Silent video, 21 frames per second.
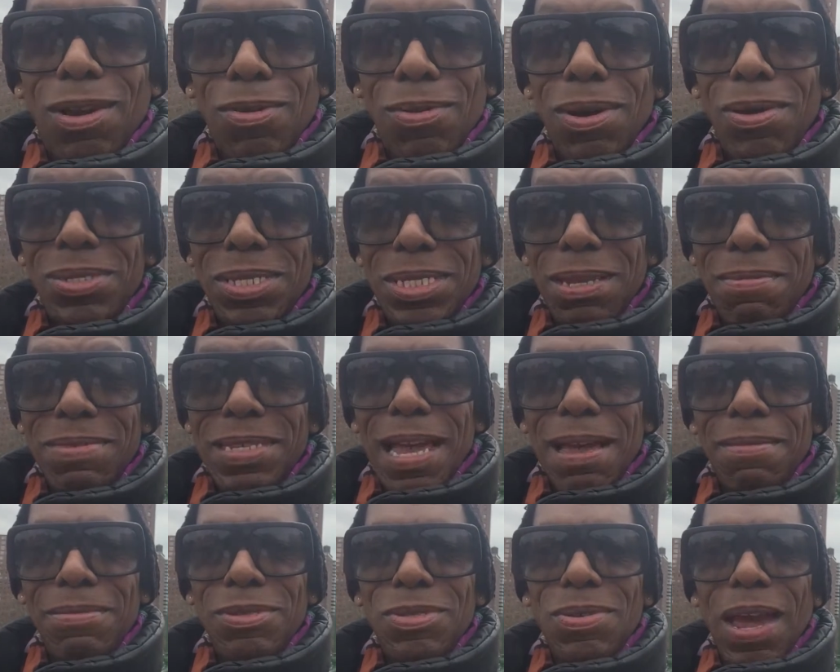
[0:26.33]
Quote,
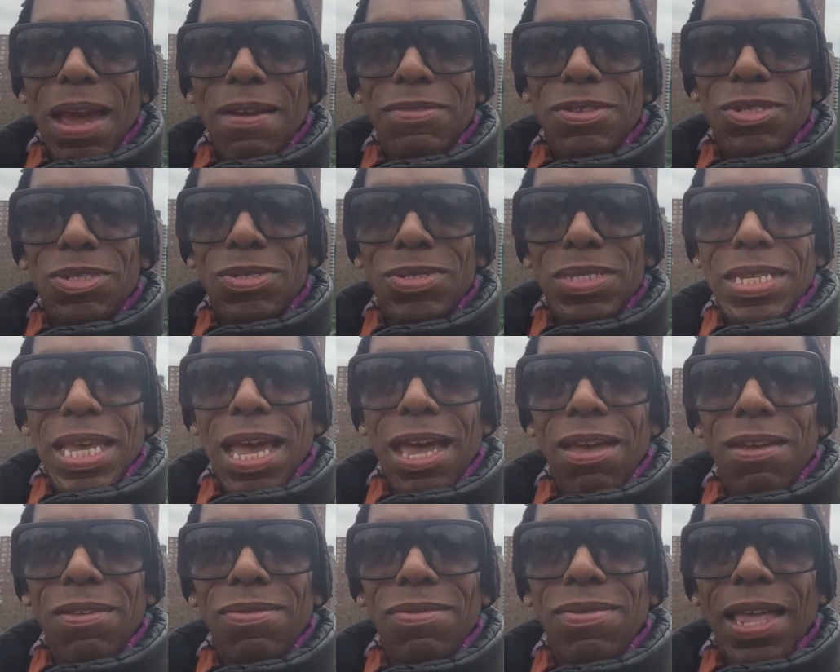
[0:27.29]
sometimes you have to choose
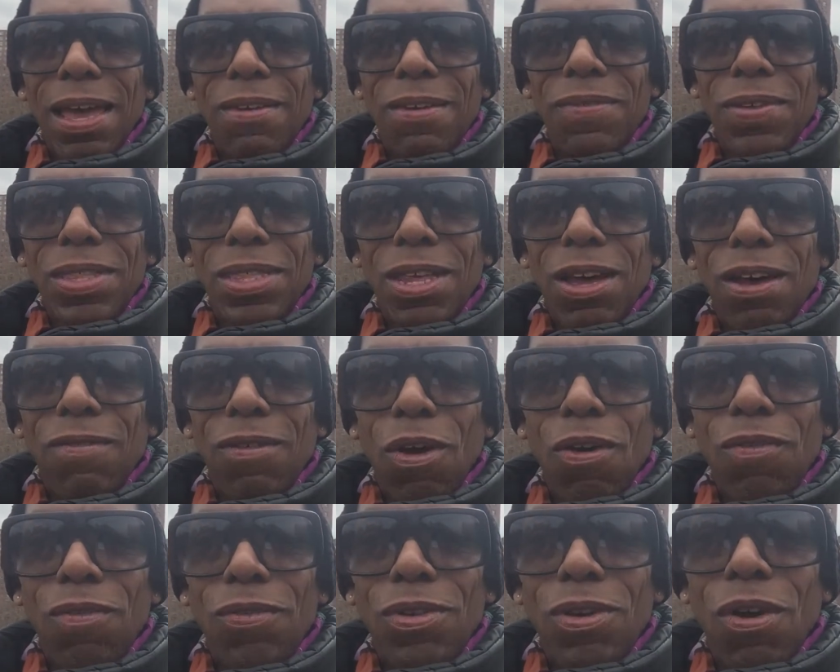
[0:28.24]
health, life, and love
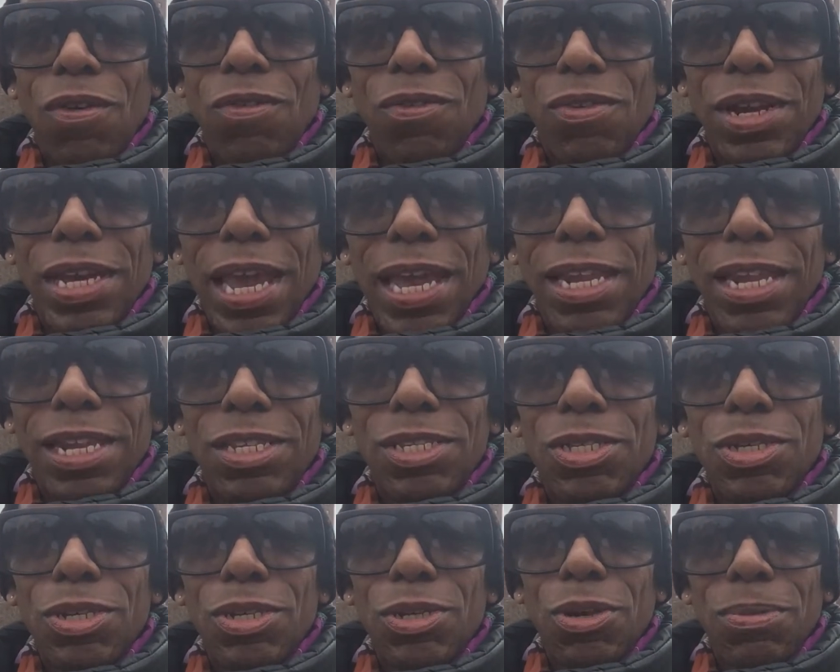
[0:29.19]
over and over again
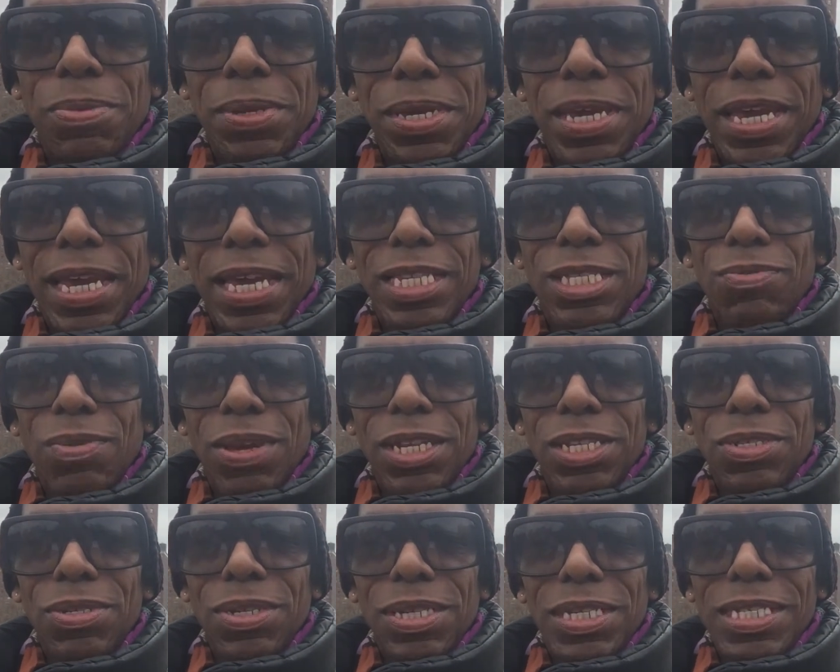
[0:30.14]
until your being is
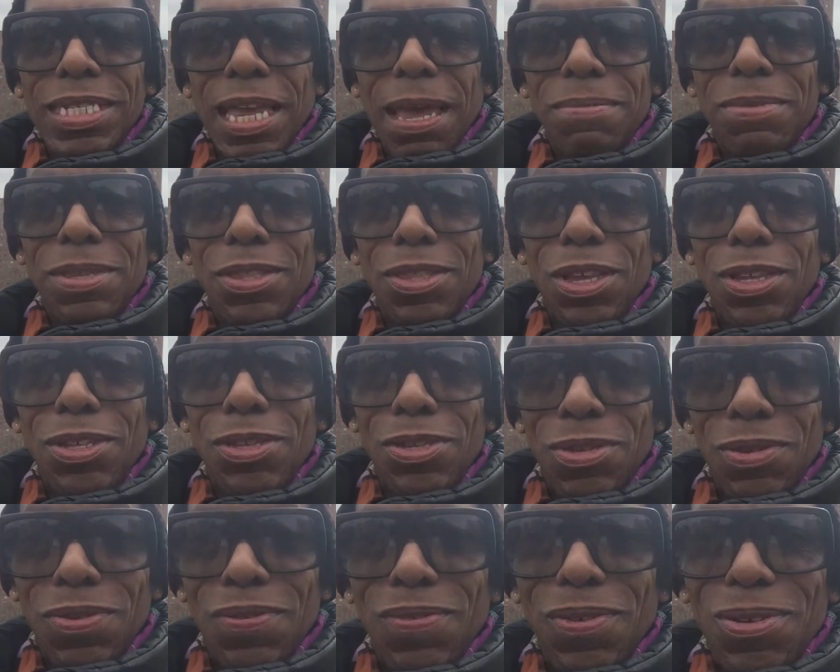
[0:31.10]
ready to accept the
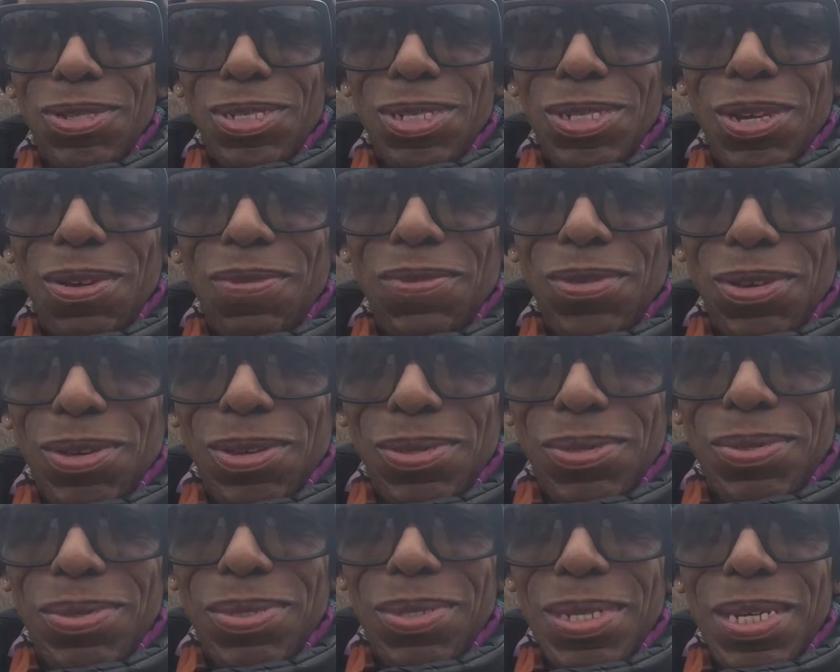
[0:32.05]
new version of you.
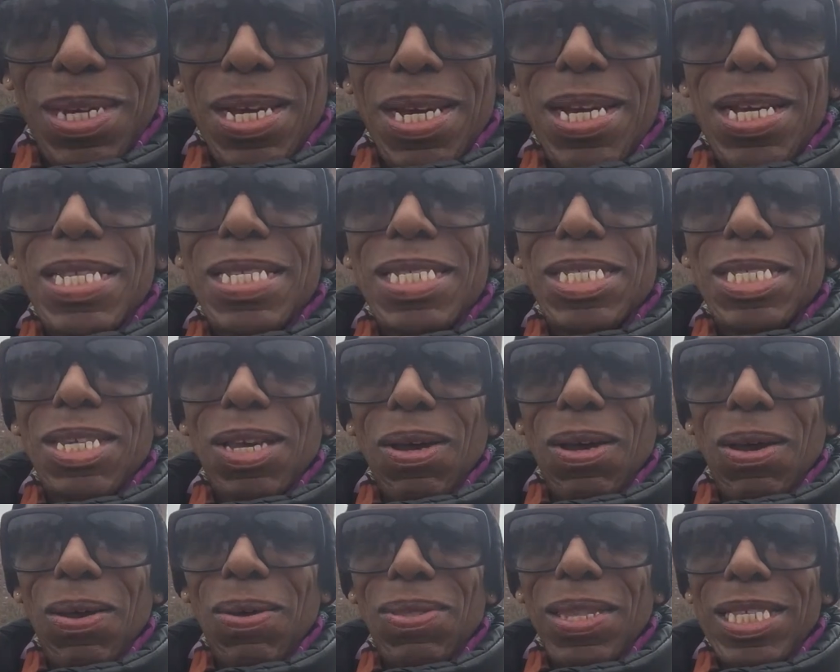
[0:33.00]

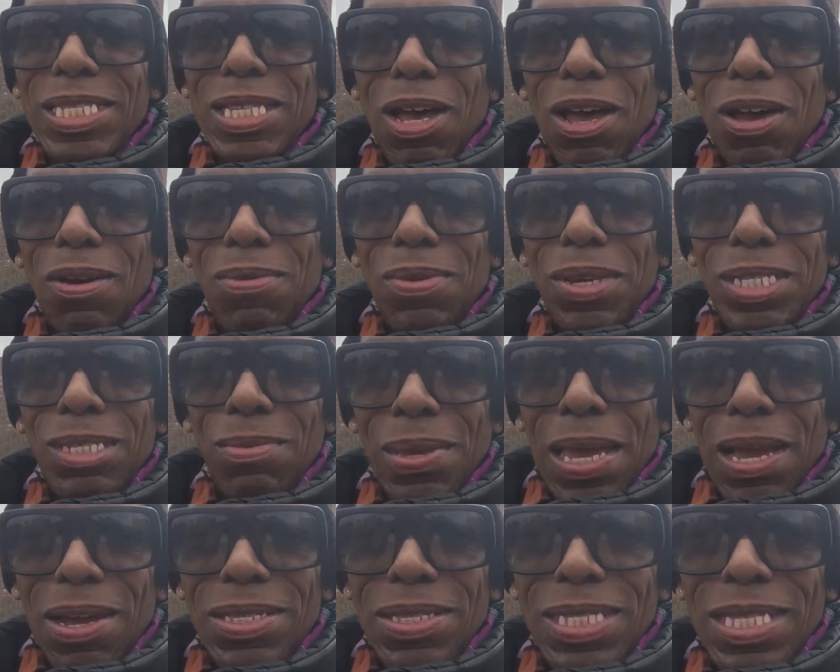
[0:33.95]
So let's always
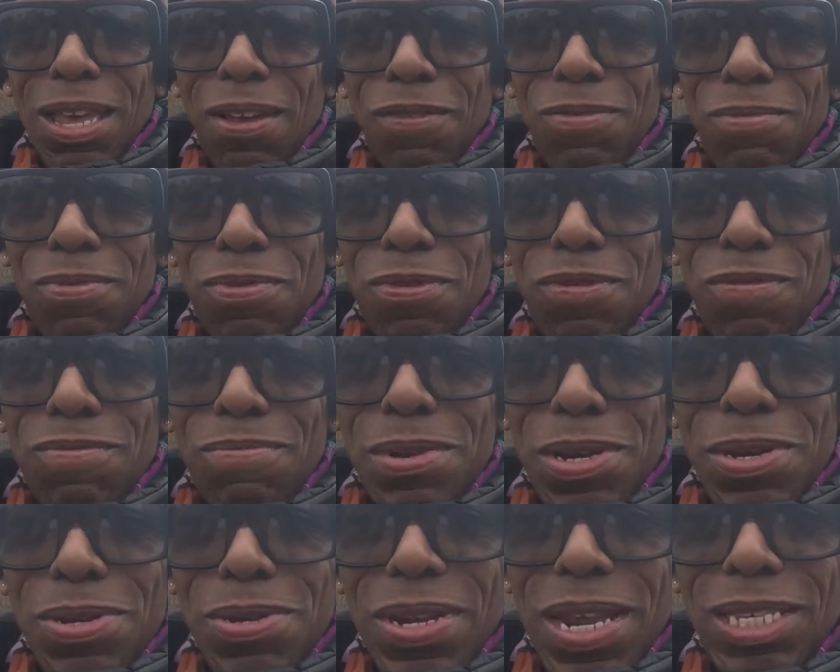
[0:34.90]
be on self-improved
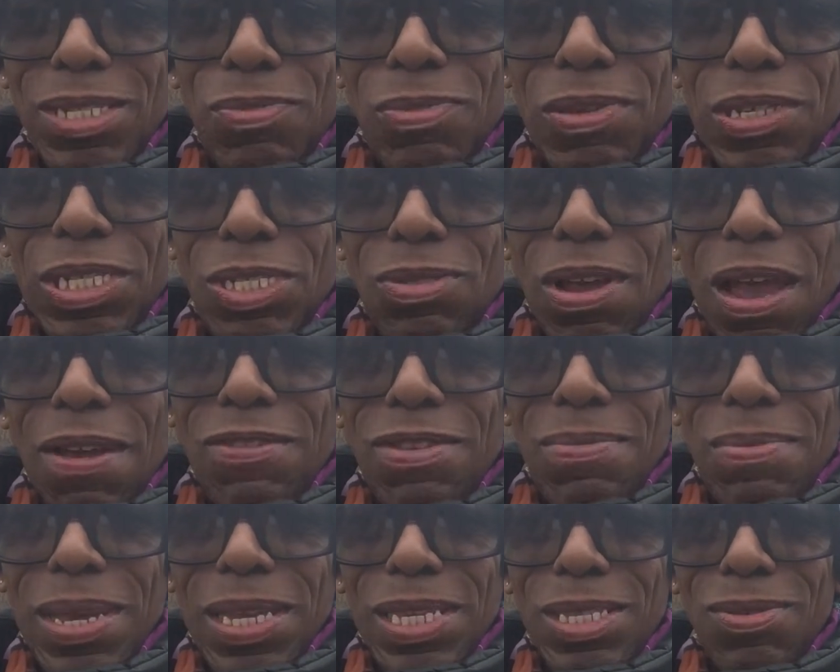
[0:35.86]
mode as we strive
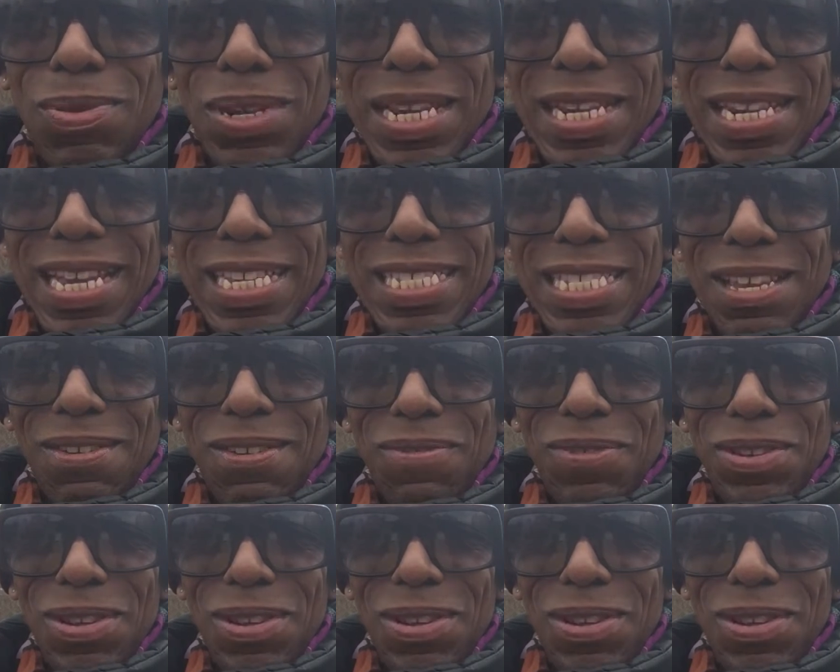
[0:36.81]
to make 2019